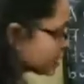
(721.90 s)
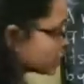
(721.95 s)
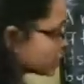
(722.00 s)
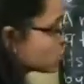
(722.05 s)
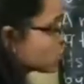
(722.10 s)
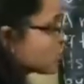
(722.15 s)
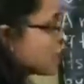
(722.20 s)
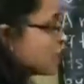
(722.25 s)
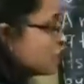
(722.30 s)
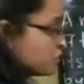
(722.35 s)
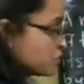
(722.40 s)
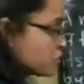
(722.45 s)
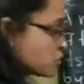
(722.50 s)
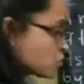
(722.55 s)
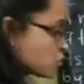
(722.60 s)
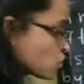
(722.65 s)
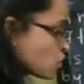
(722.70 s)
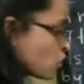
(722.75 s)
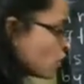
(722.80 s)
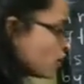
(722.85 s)
this you have to
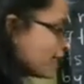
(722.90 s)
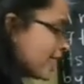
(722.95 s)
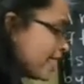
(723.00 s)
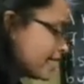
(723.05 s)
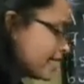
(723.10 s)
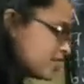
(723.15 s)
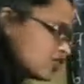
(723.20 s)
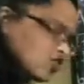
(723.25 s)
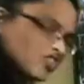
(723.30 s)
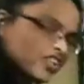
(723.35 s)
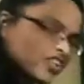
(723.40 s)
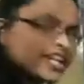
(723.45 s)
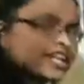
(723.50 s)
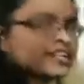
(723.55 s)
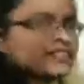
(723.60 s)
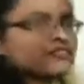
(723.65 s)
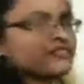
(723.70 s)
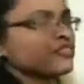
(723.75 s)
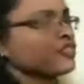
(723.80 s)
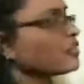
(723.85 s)
solve and check
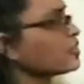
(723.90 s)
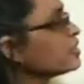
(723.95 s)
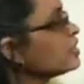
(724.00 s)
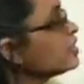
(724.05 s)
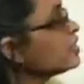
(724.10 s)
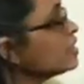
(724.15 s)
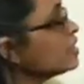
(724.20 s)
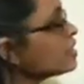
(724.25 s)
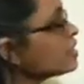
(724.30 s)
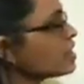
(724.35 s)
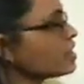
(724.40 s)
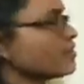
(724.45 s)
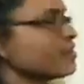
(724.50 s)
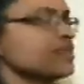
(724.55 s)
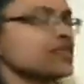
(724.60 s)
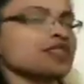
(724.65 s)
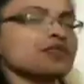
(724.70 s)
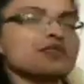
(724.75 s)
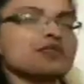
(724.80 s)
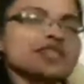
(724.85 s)
for the
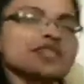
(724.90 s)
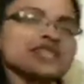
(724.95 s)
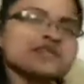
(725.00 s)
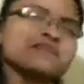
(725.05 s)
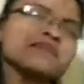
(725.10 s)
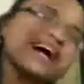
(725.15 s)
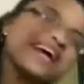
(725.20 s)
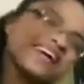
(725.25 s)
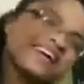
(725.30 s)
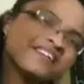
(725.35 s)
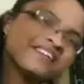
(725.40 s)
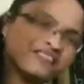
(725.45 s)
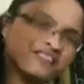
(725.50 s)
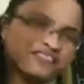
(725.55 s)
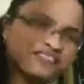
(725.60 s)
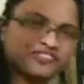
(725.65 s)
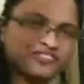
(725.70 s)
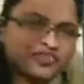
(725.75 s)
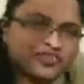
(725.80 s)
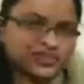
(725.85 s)
divisibility by
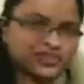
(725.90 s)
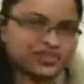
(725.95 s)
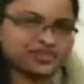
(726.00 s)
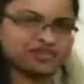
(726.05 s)
4.